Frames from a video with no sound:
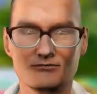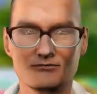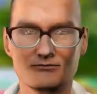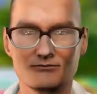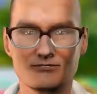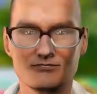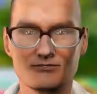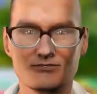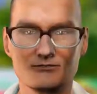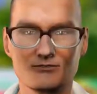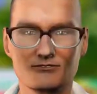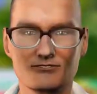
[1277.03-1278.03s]
there is an
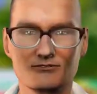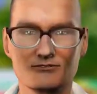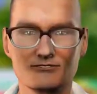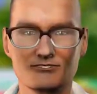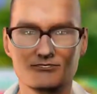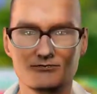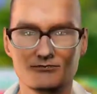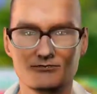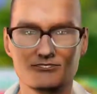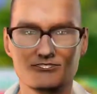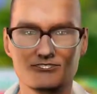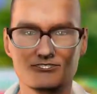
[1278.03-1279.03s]
eclipse of the sun.